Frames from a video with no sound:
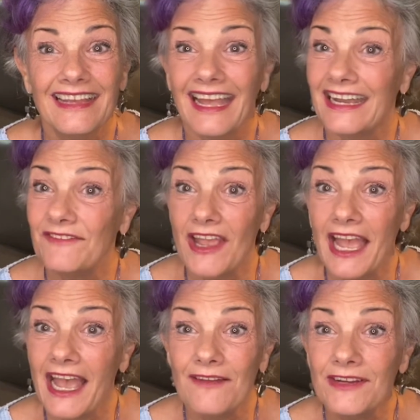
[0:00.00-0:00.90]
And if you
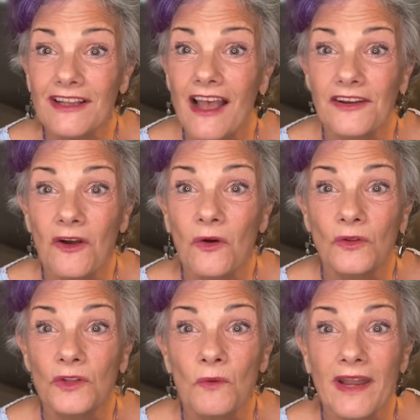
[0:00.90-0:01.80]
haven't gotten a
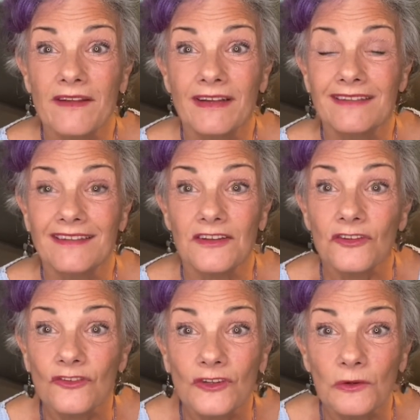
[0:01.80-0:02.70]
hold of one of us and you
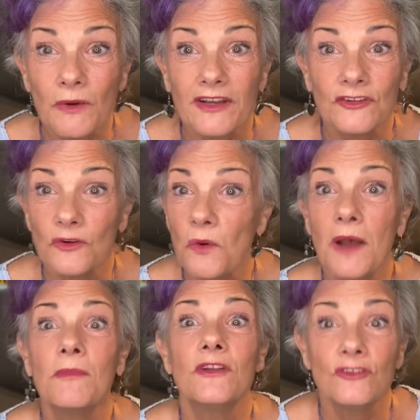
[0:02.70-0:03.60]
still want to show
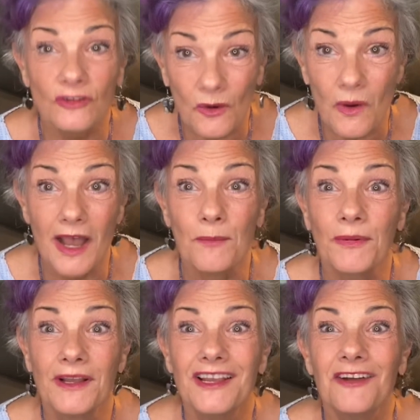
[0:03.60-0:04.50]
up, show
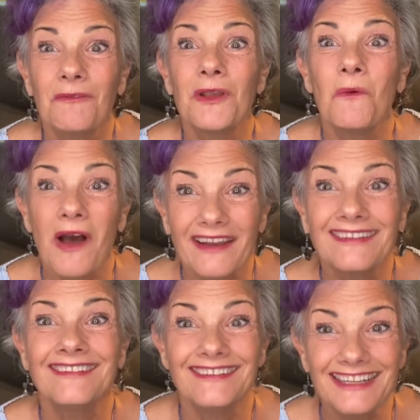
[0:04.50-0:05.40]
up. We want to
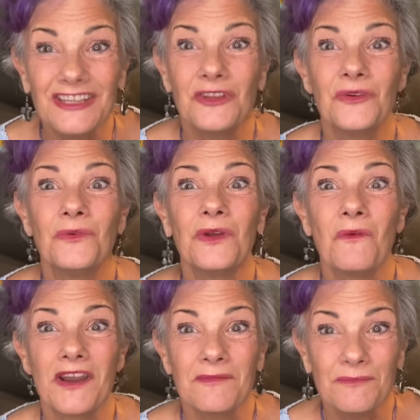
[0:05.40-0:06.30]
see you. We
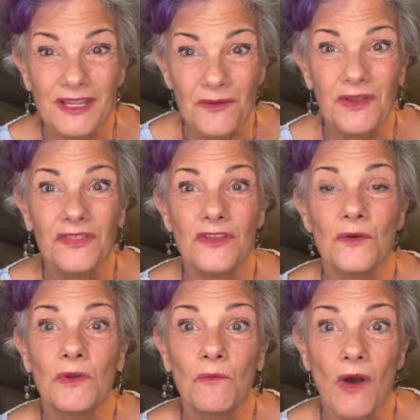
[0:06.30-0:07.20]
want to be with you.
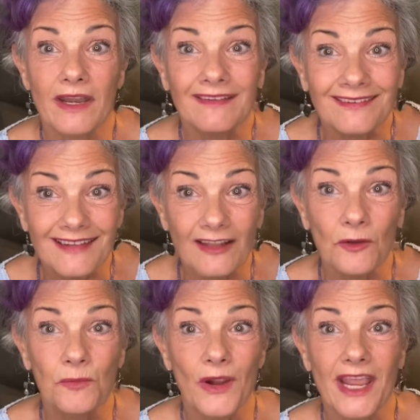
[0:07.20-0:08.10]
We want to
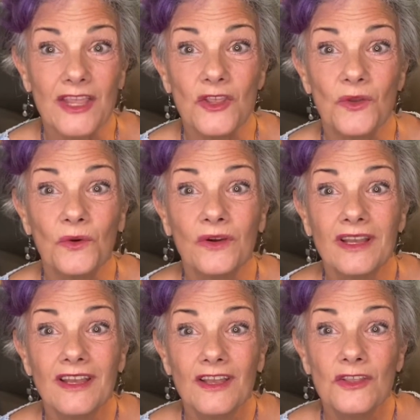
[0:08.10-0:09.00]
celebrate you.
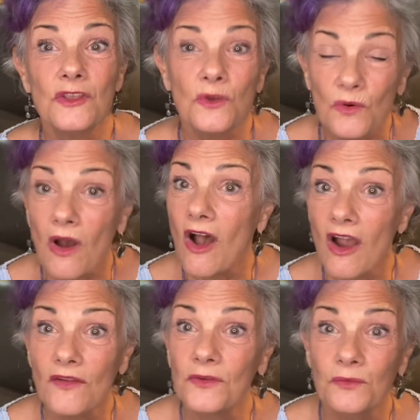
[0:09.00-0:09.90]
You
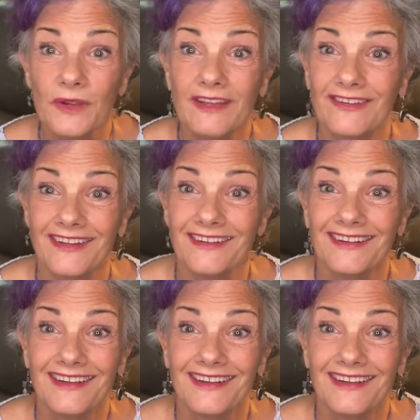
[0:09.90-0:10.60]
are the reason.